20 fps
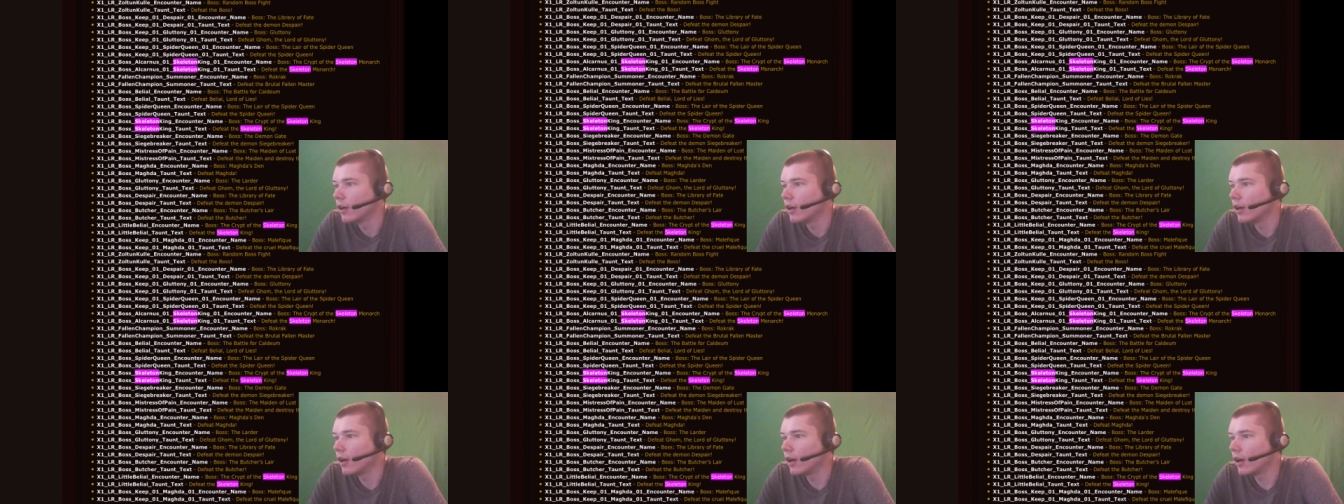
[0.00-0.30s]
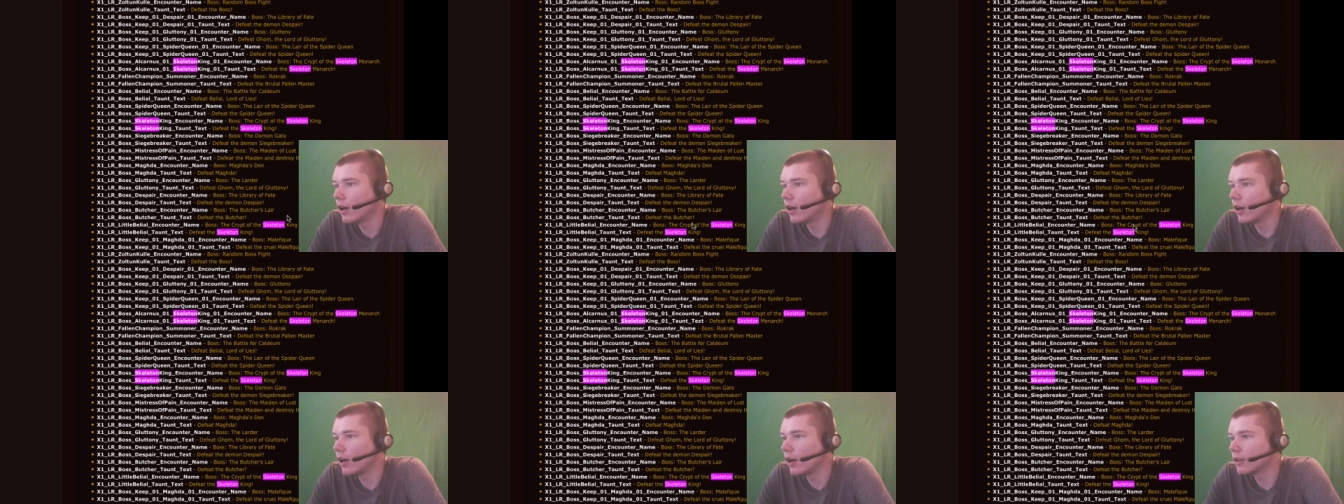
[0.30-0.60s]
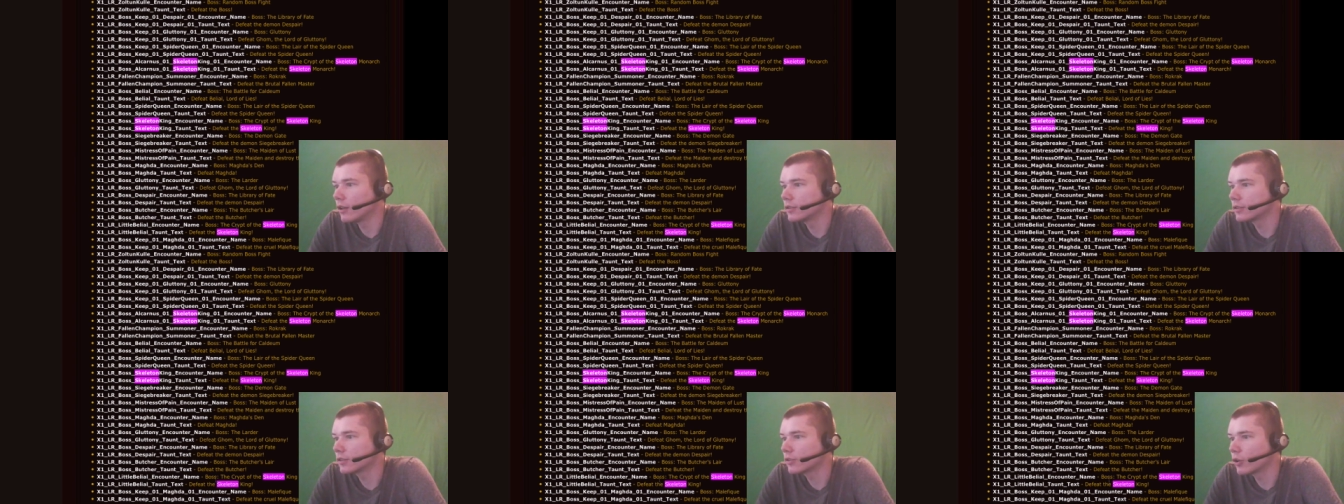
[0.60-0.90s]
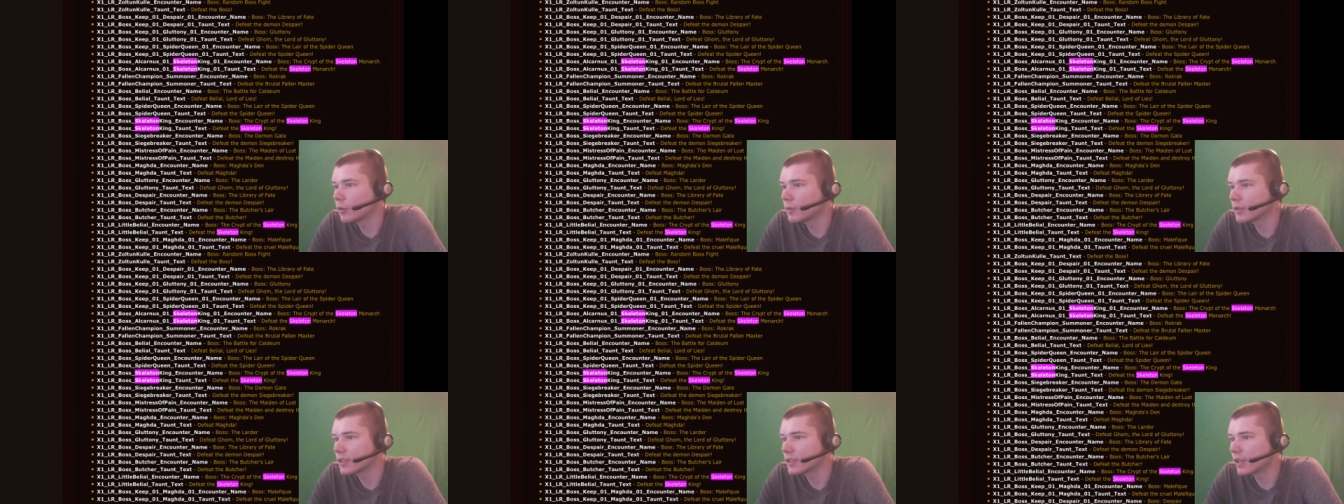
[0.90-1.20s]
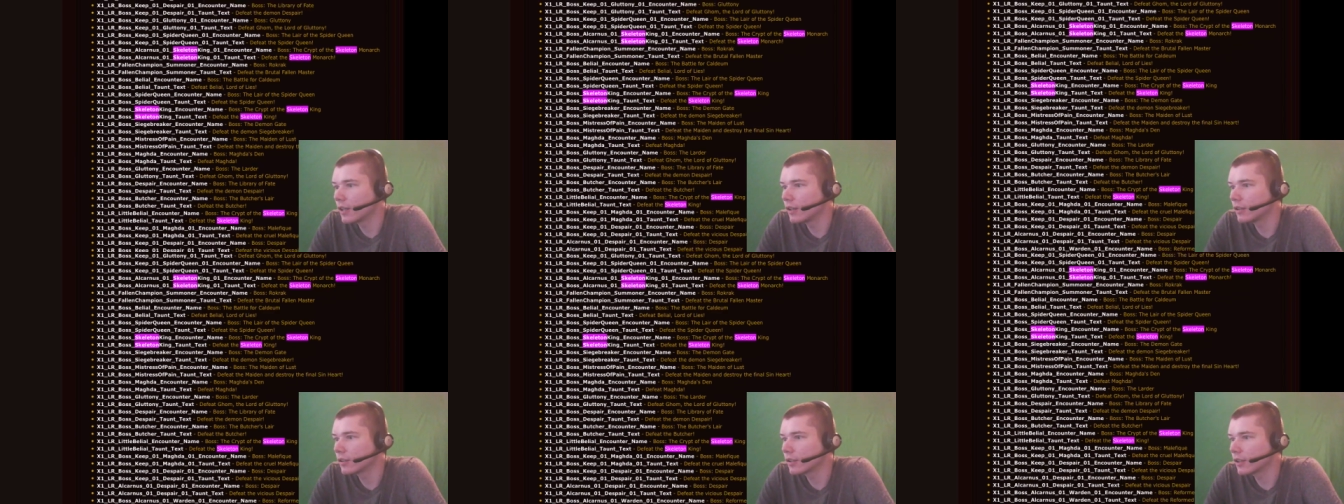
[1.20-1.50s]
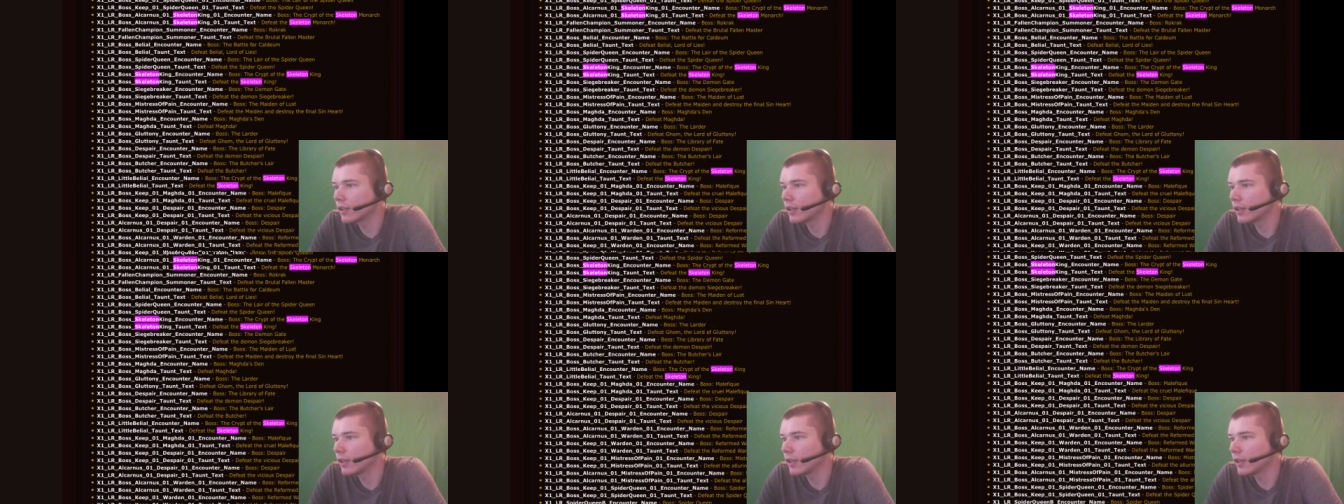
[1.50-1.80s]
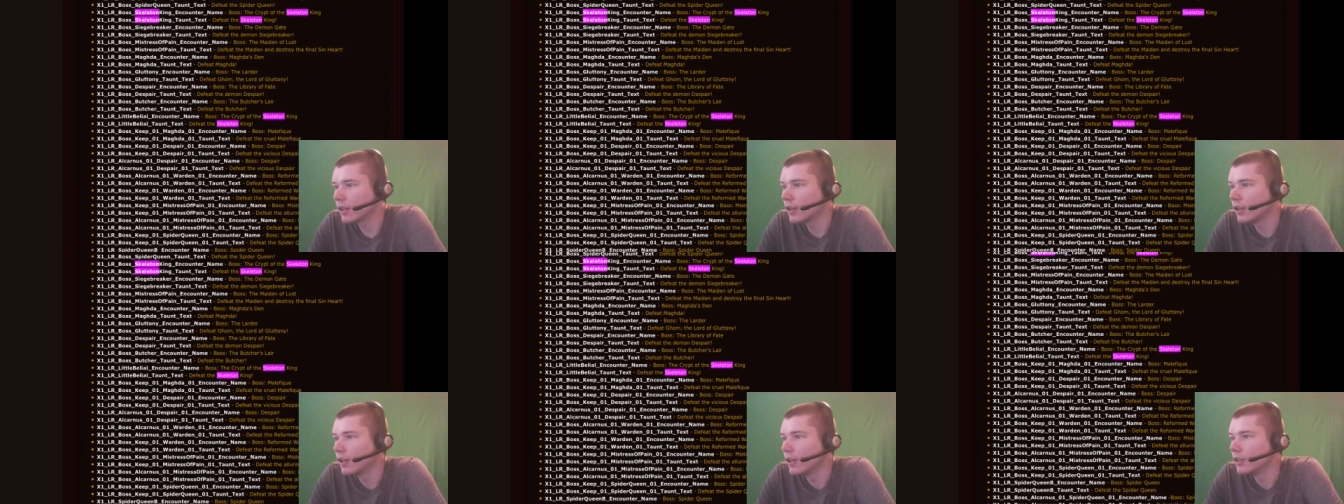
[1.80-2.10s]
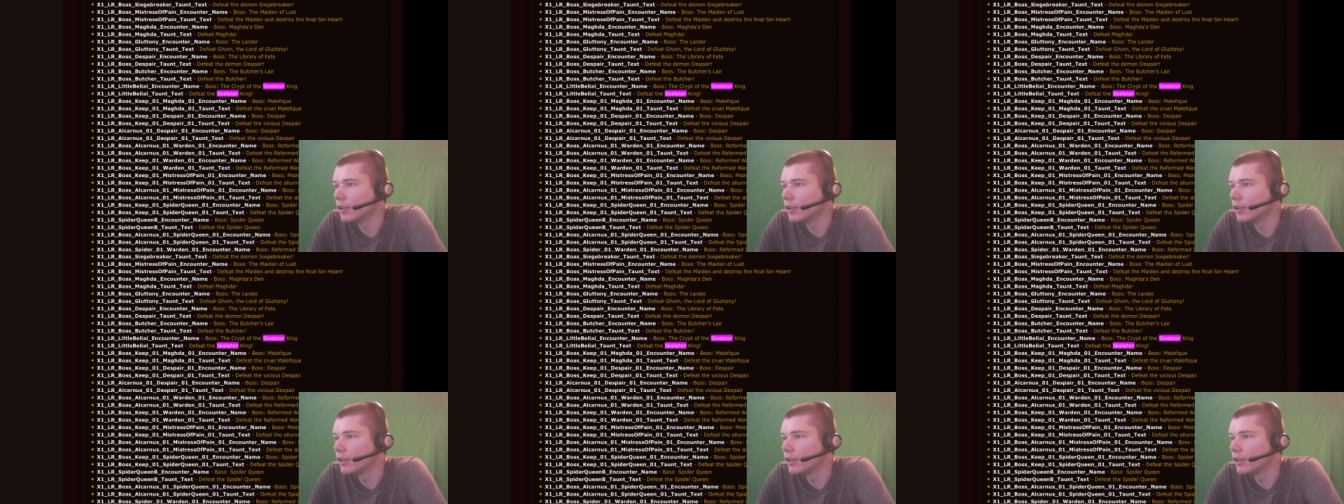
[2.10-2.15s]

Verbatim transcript: uh, Cryptic Skeleton King.